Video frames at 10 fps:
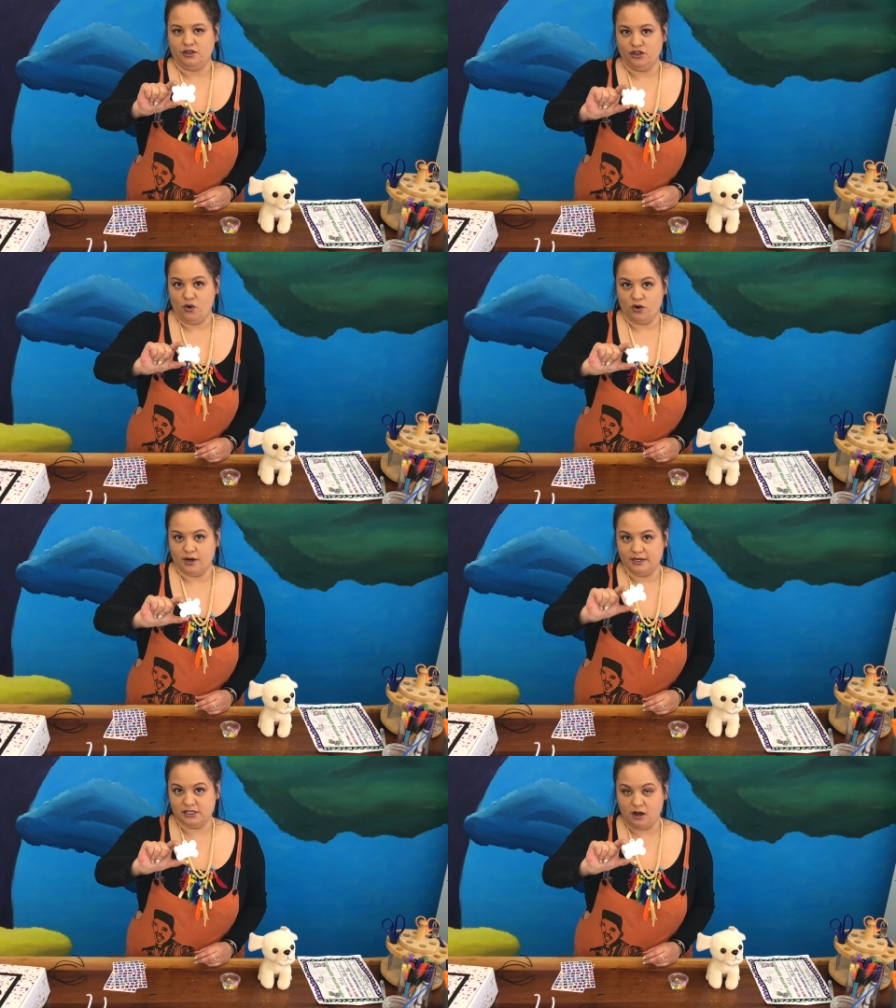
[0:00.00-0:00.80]

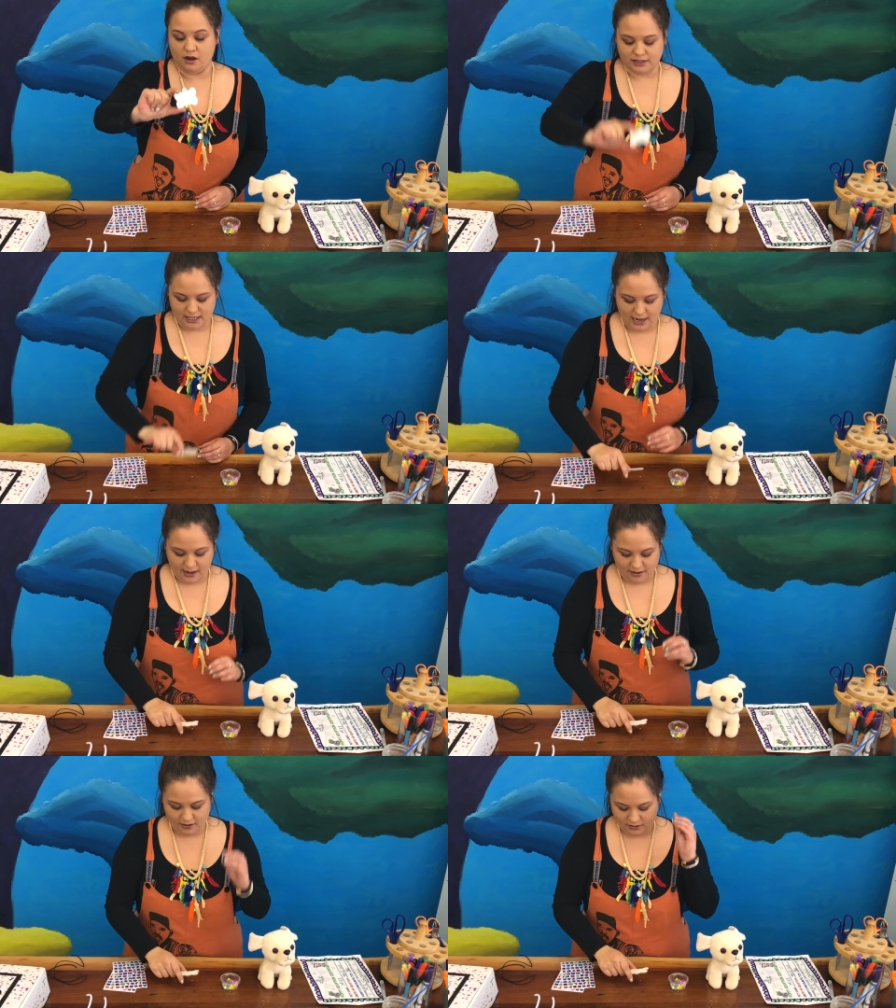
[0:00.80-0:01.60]
your dog
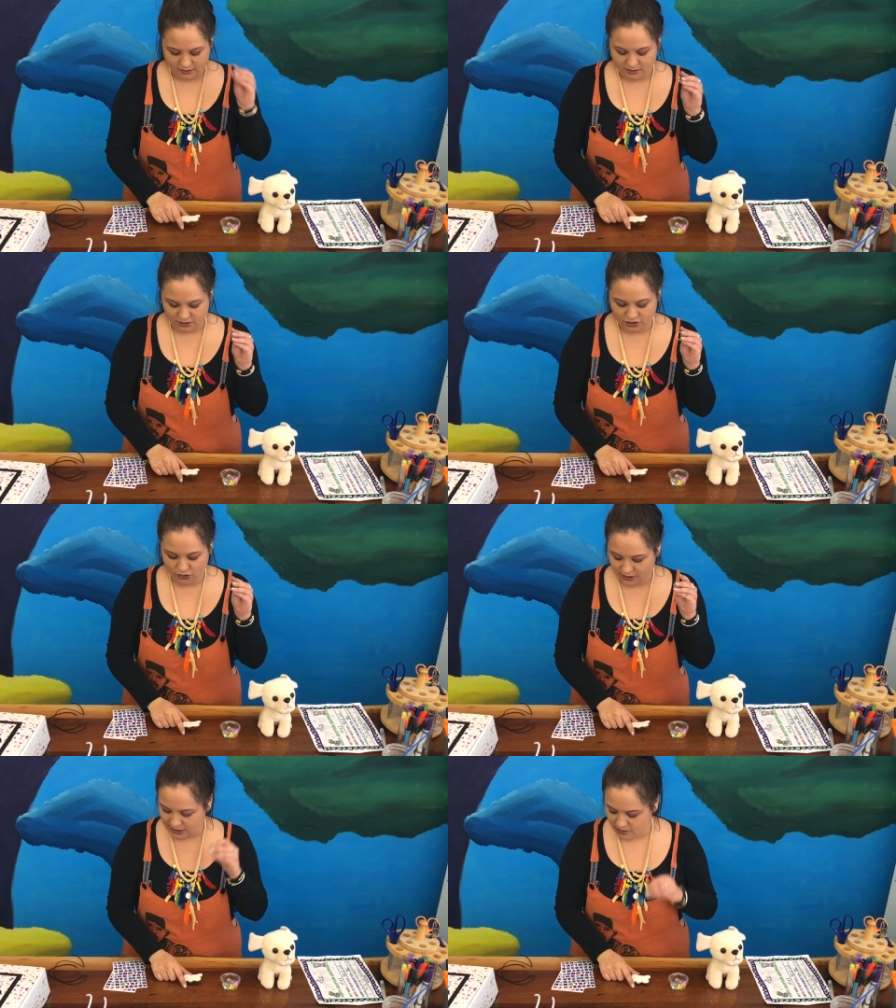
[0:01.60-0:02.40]
tag,
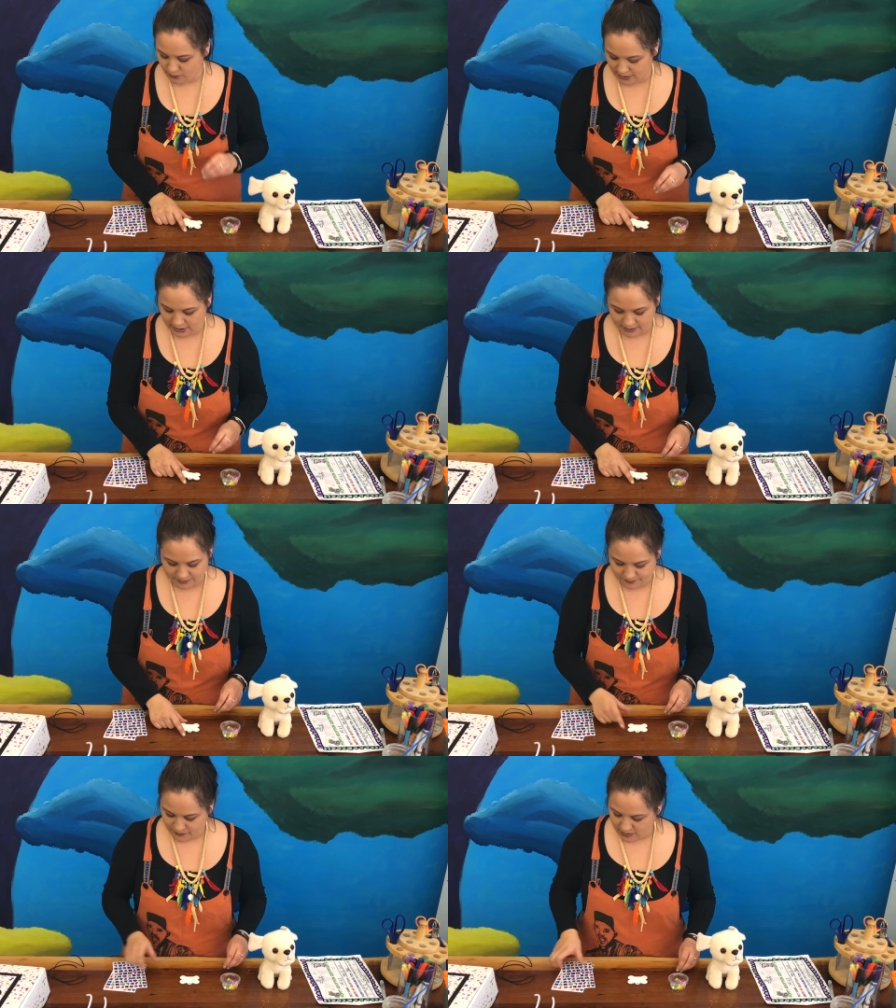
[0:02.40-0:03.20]
your key ring,
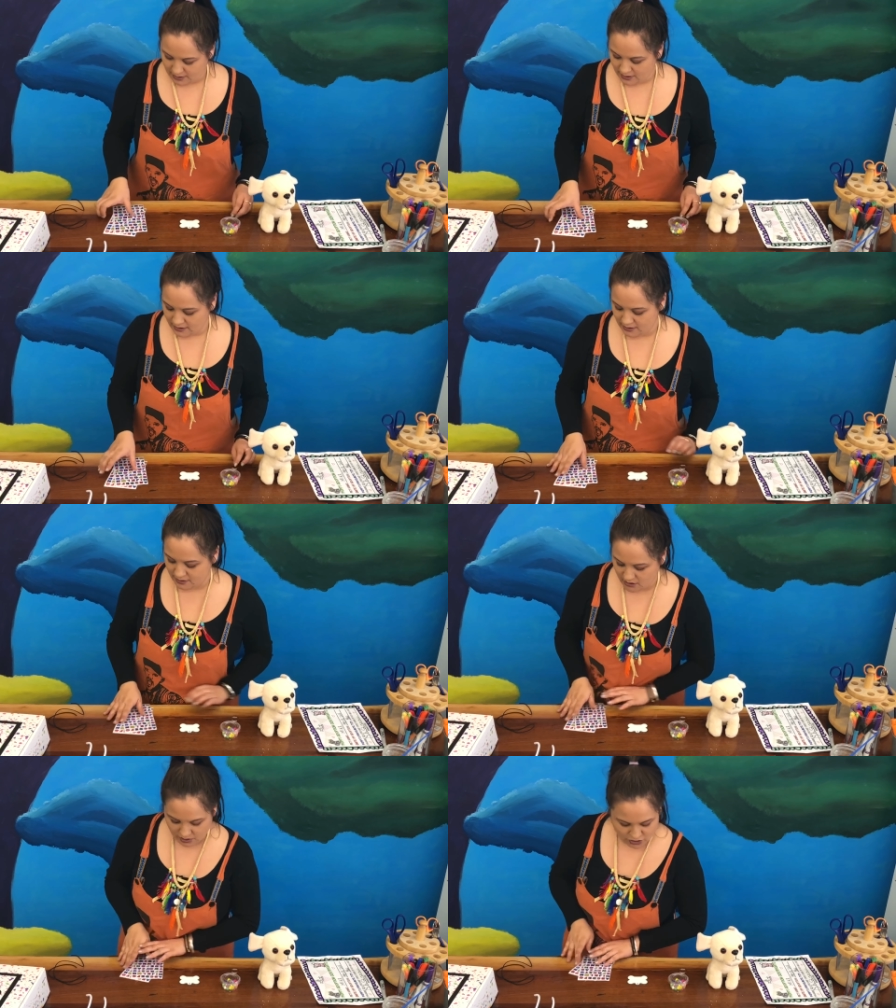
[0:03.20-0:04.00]

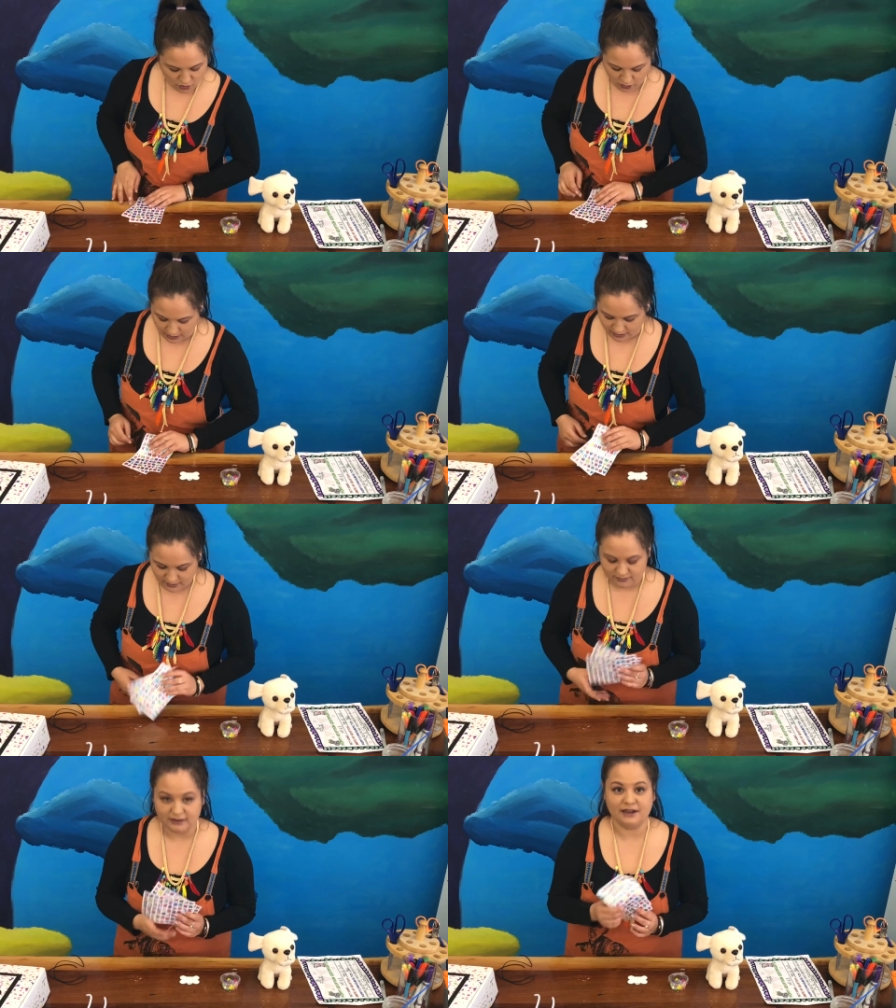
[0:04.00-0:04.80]
and your
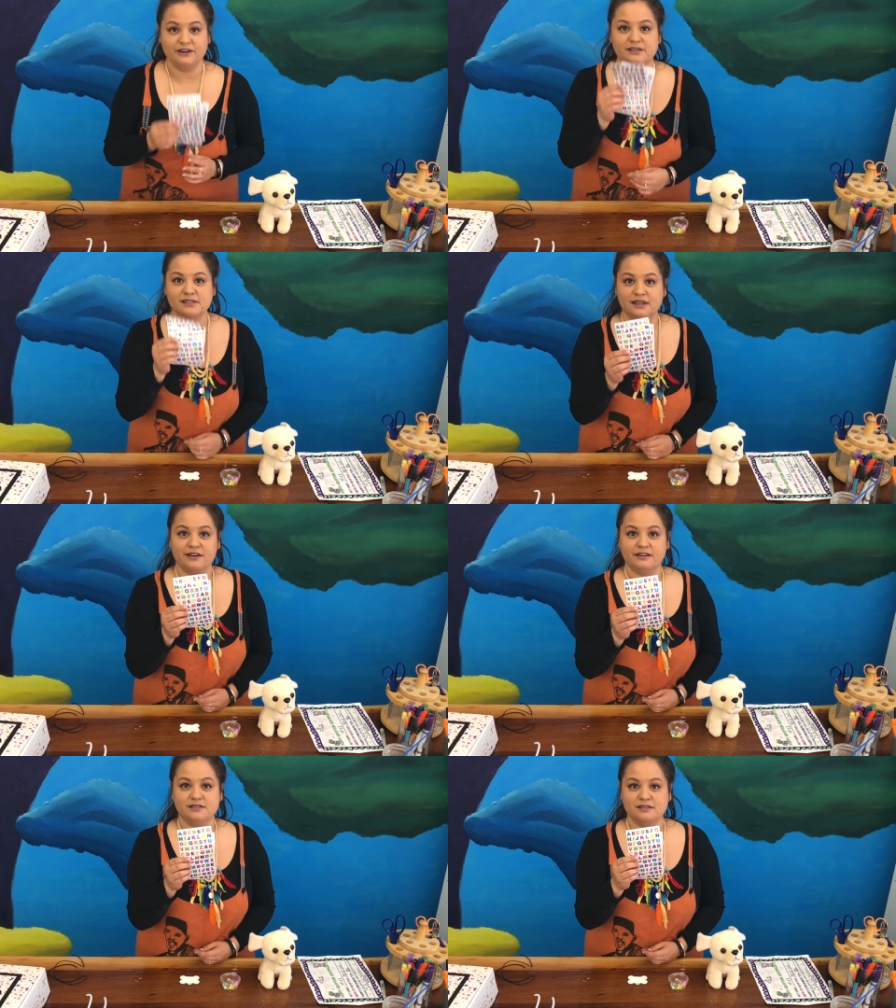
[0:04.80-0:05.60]
letter
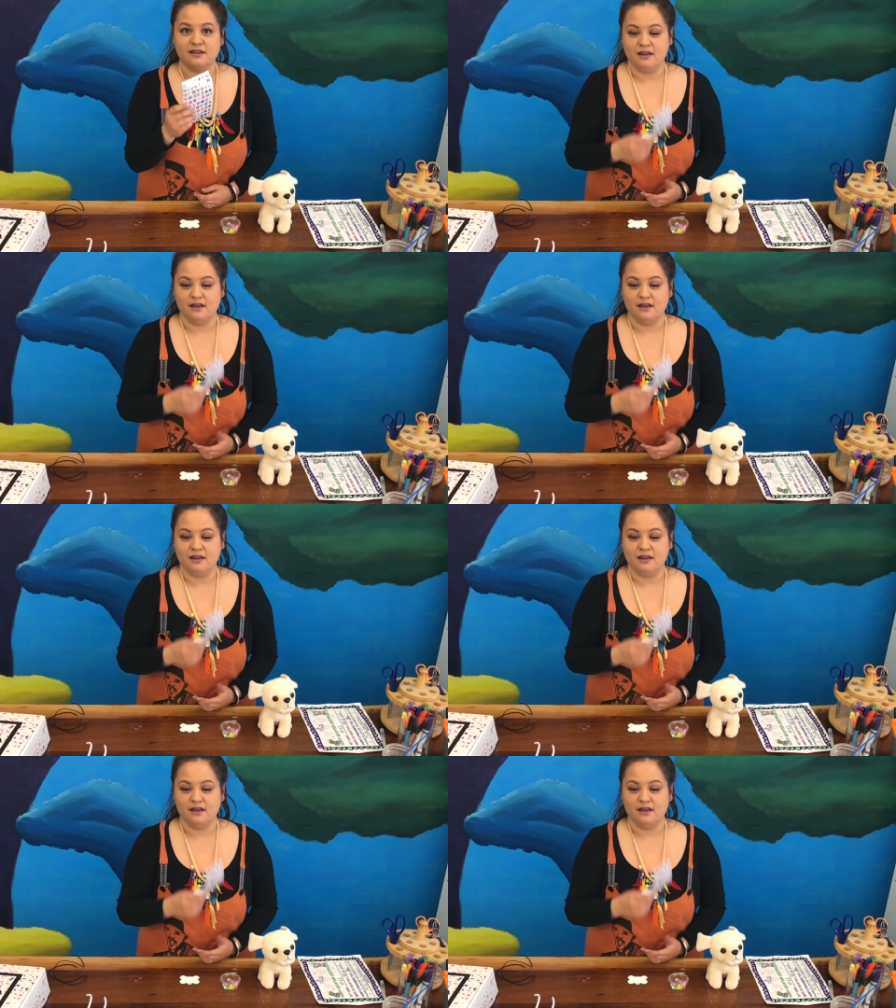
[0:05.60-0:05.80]
stickers.